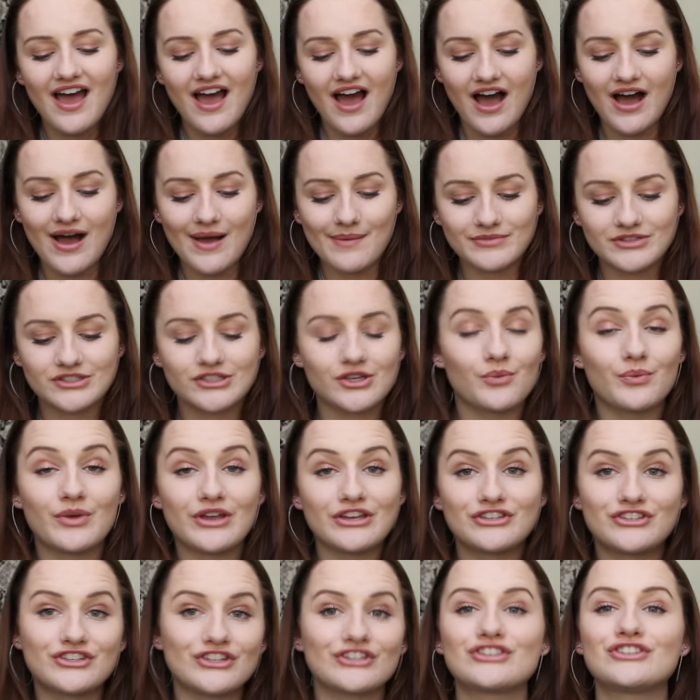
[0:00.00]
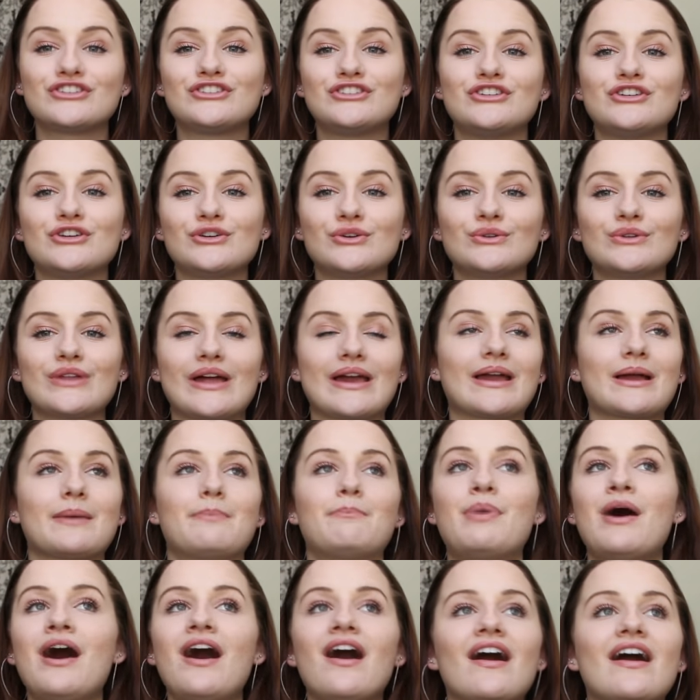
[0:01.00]
Um, so we just do
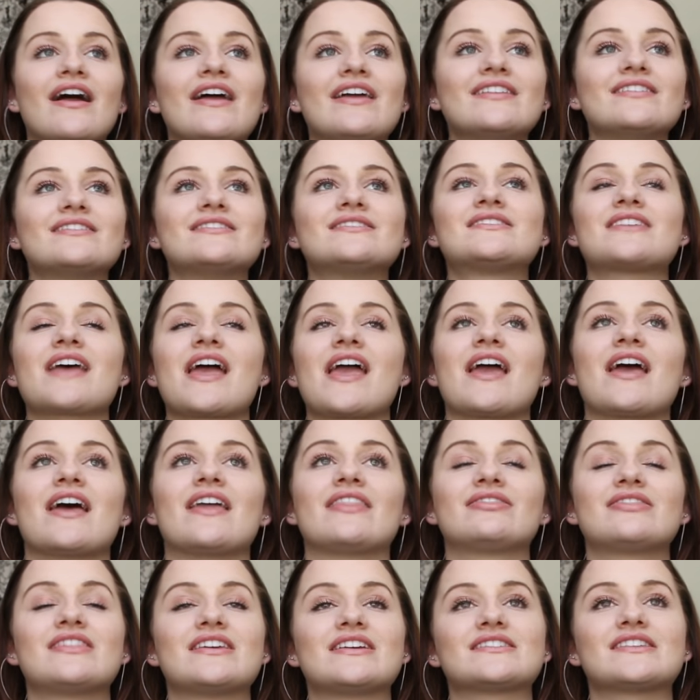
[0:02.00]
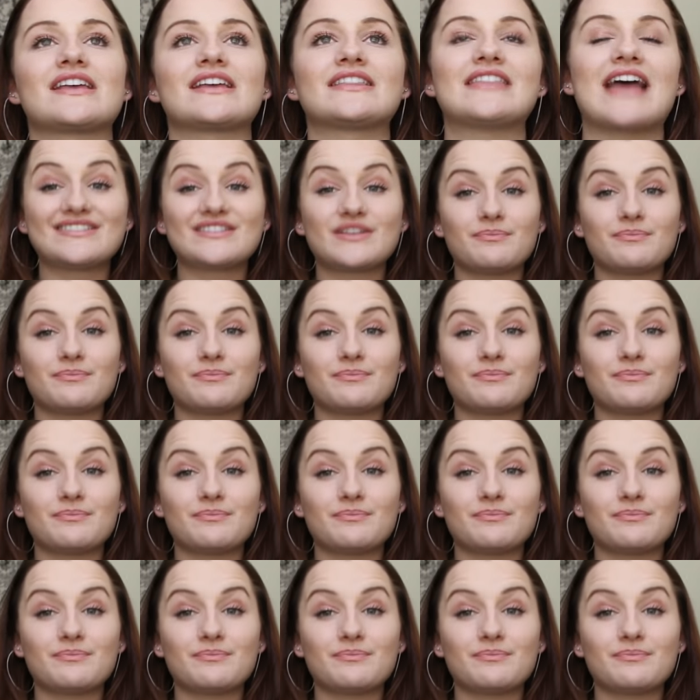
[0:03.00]
like puns and things like that.